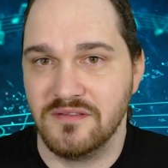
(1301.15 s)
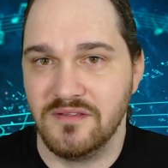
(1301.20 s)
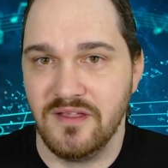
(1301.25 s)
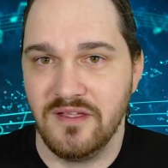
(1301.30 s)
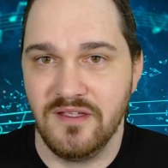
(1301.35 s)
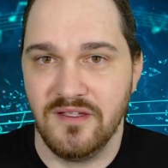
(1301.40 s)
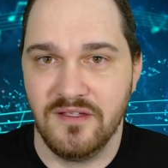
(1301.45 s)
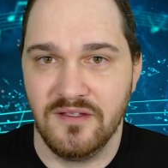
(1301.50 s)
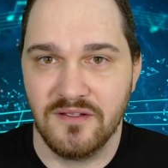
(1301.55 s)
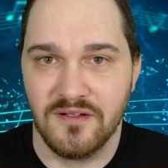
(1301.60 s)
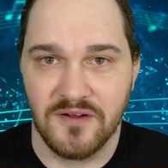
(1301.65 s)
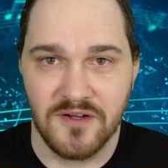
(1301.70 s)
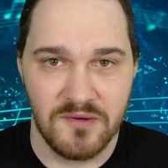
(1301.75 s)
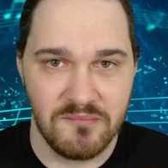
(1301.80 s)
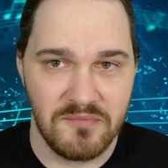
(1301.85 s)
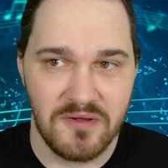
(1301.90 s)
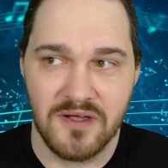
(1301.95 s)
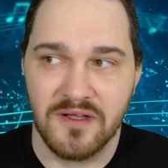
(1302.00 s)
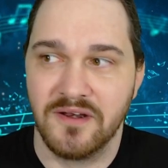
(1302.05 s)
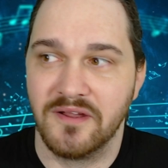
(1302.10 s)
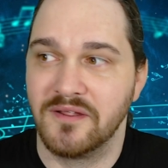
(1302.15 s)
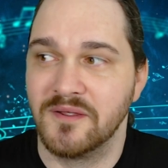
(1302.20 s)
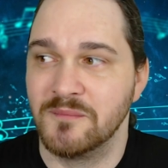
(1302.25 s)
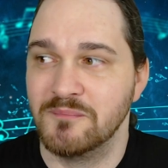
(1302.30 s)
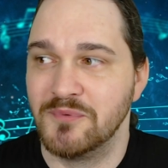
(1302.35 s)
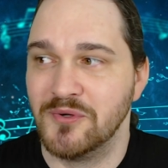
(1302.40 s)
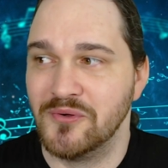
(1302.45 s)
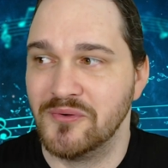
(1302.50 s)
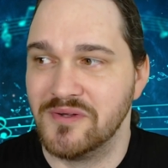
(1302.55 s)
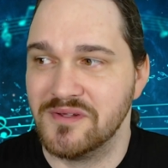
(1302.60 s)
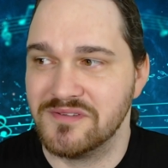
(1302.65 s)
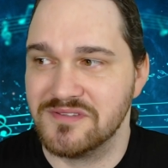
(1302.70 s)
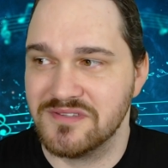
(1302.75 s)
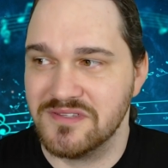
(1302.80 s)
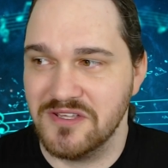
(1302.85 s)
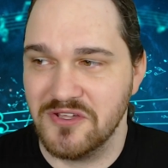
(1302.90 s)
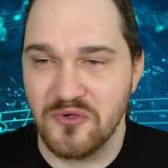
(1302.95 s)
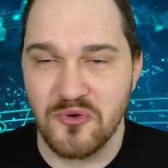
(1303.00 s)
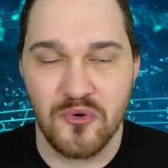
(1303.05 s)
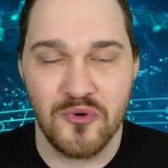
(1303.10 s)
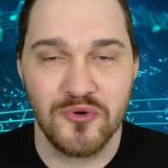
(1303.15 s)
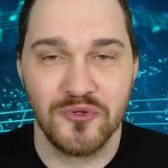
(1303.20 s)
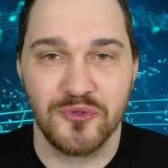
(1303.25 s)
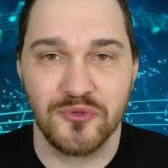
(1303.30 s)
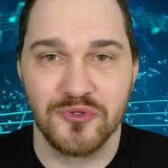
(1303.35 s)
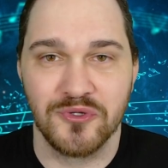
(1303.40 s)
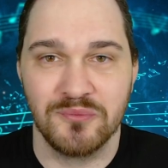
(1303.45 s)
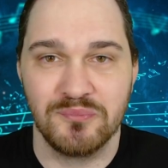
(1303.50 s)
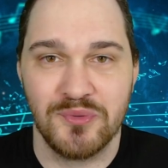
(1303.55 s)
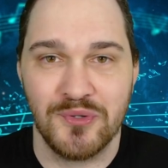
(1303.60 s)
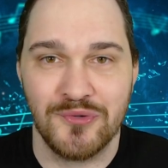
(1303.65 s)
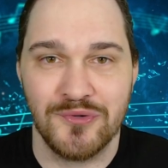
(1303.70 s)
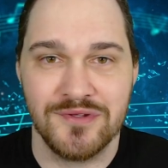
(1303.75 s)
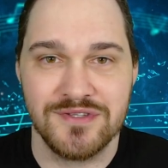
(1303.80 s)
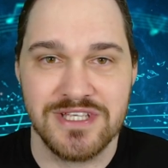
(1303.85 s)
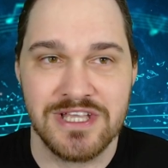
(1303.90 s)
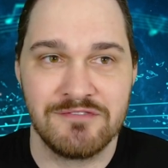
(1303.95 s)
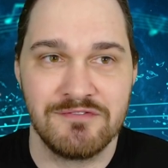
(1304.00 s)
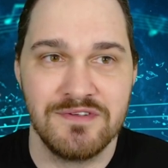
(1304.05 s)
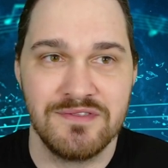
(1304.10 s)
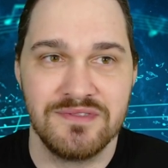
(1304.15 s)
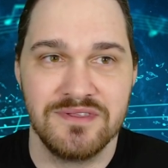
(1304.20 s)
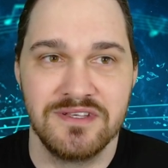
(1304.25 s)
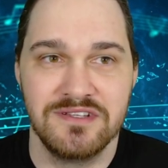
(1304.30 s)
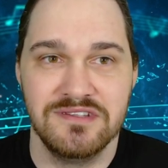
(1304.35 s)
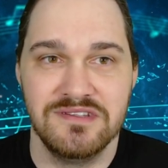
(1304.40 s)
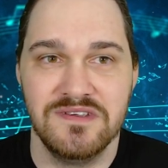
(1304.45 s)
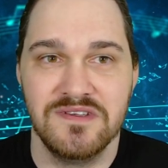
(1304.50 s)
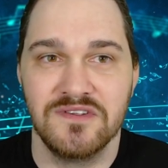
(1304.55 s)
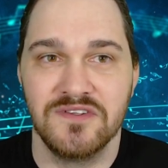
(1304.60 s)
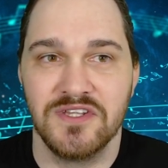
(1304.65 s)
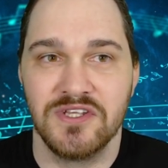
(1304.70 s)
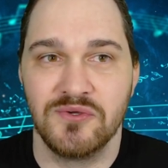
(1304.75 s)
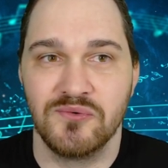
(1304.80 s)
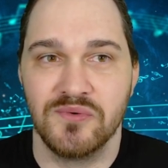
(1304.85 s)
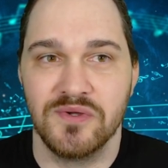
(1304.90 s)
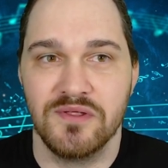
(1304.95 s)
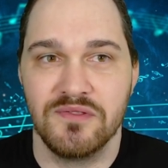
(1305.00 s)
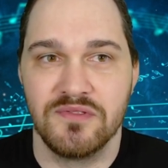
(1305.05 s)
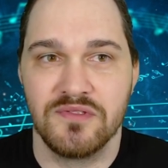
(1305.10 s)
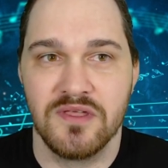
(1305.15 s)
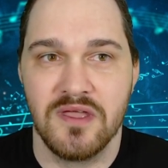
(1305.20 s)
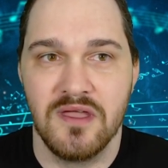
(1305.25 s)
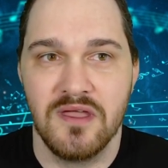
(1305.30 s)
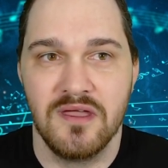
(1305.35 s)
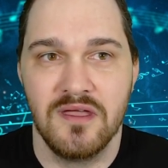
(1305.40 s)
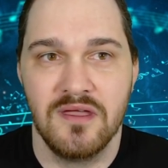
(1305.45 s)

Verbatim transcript: the harmonic components, the chordal components, everything dealing with